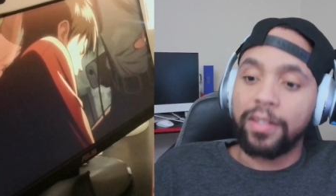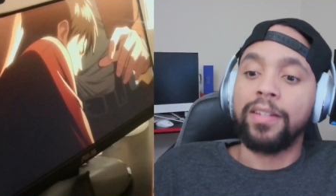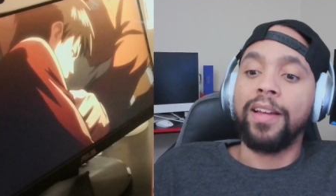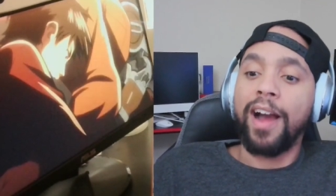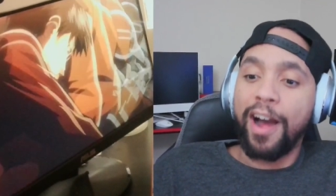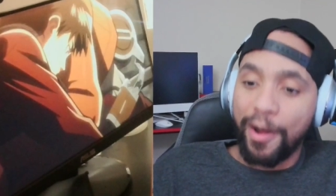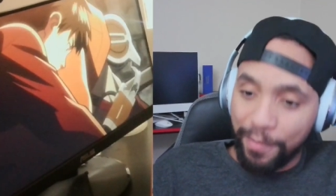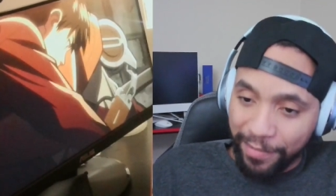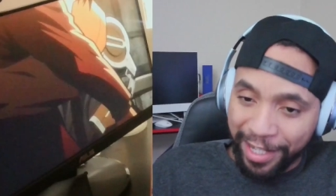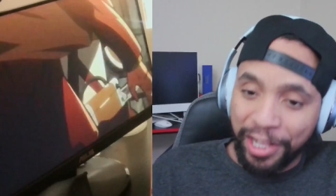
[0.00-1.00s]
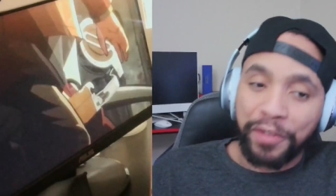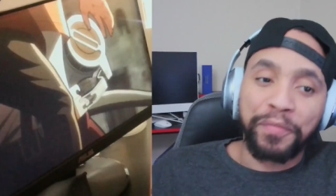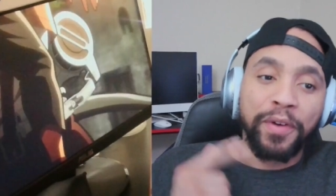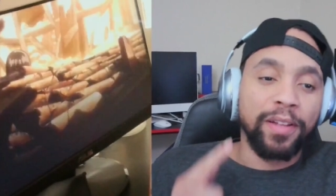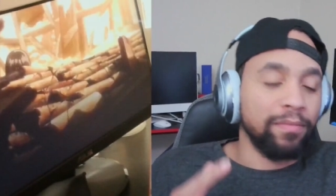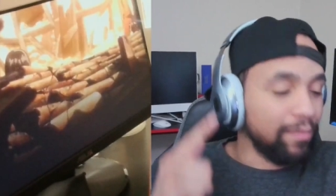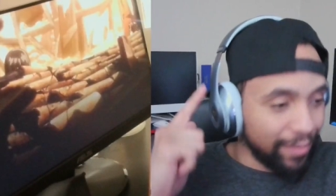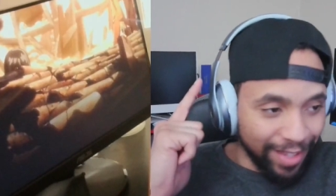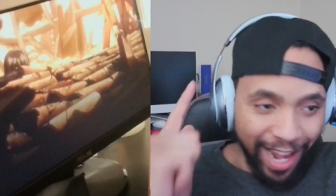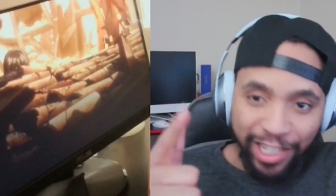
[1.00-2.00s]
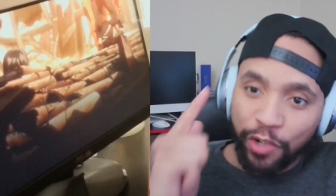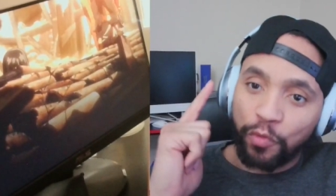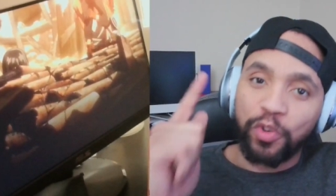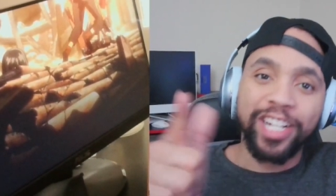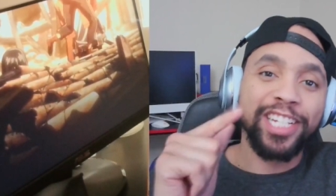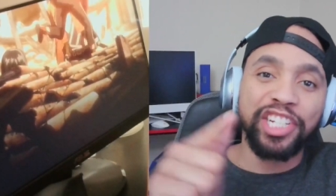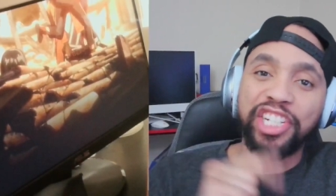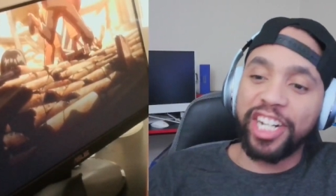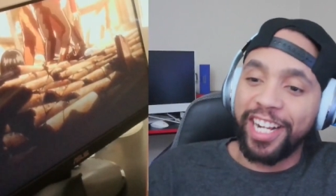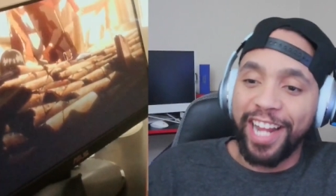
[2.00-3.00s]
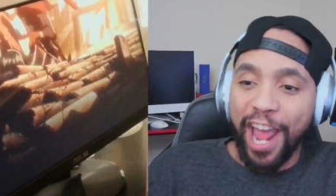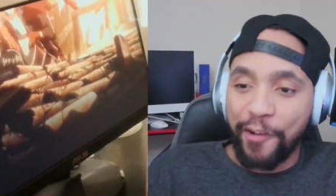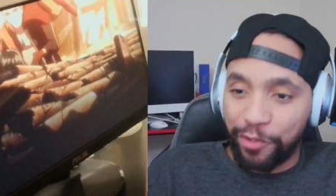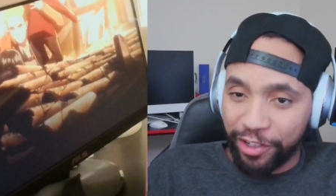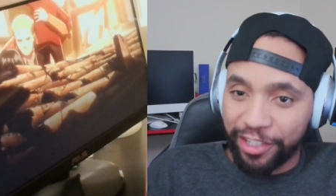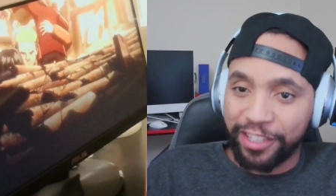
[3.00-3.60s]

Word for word: Yeah. Get the fuck. No, that's the realest shit ever.